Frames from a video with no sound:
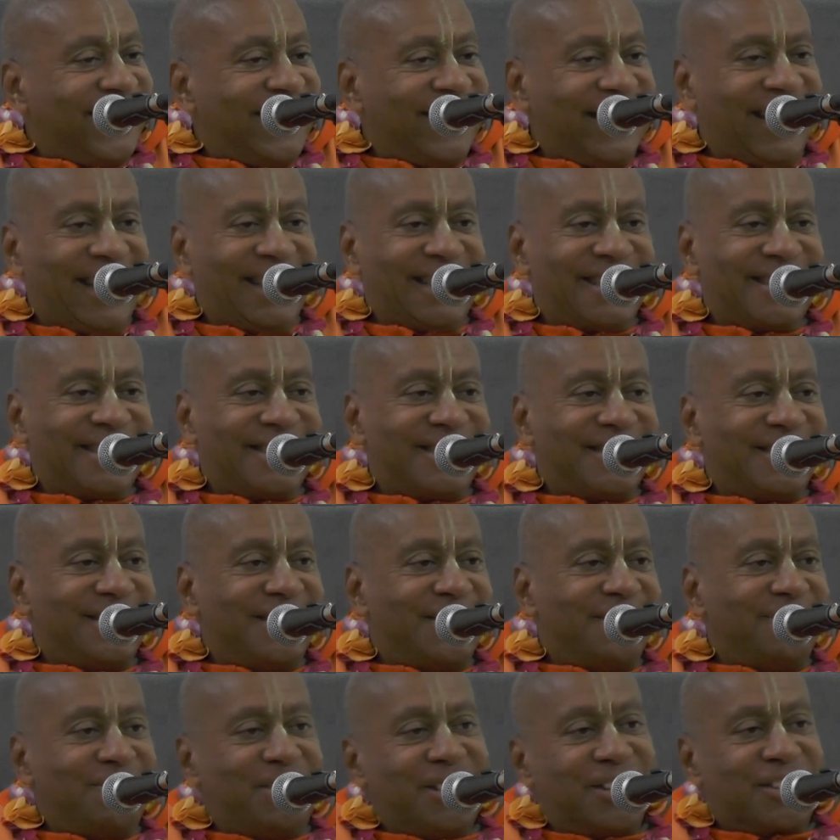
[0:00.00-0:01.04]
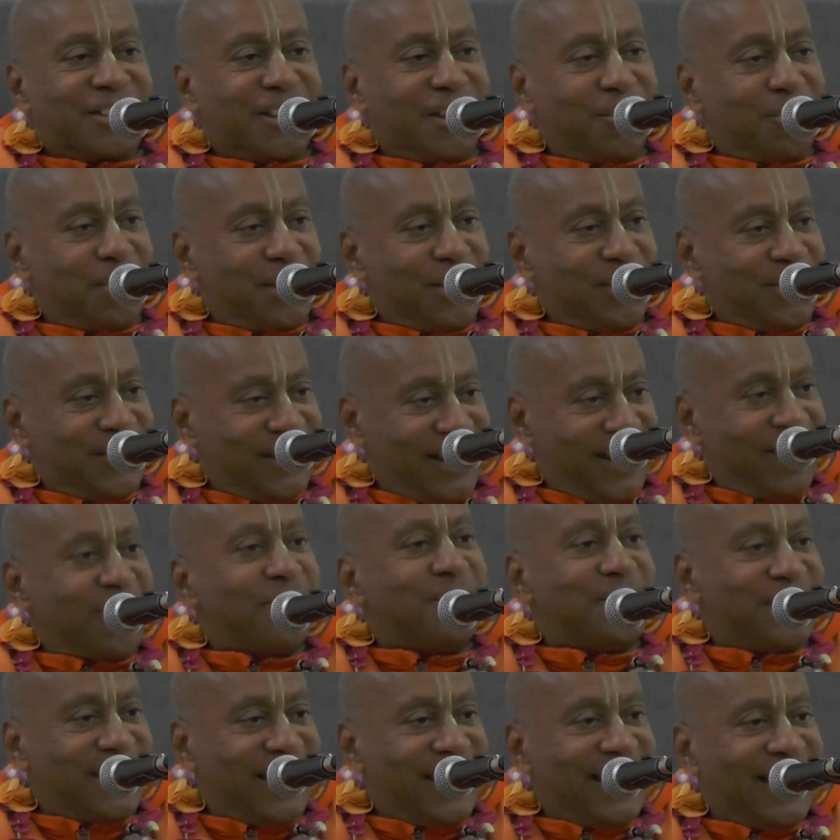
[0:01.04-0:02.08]
Yes? Disco, what do you say? You
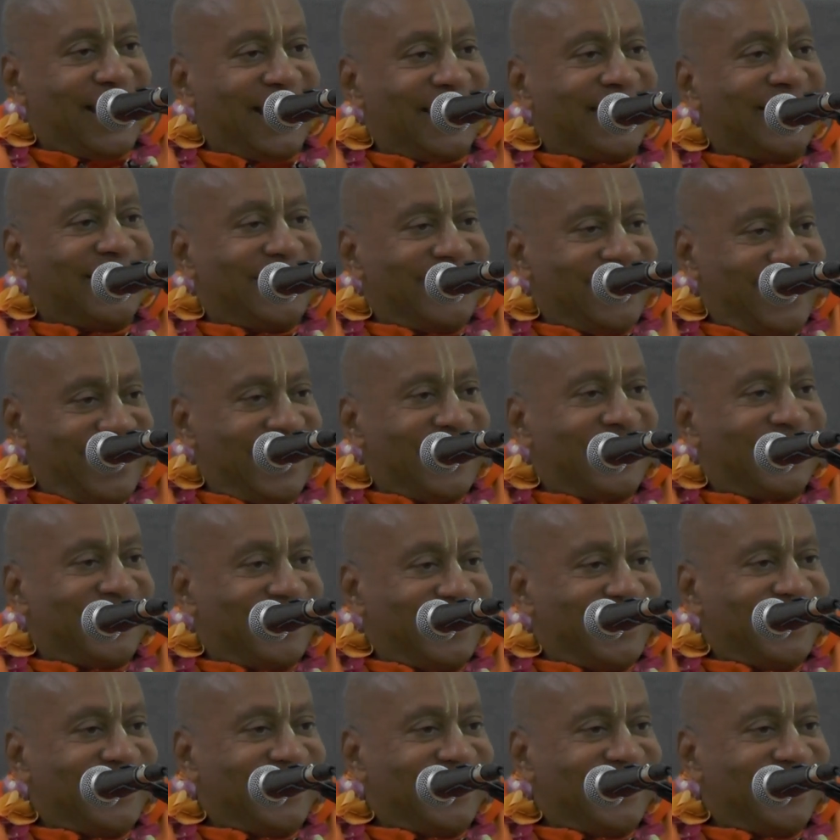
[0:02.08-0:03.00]
would say that? Yeah.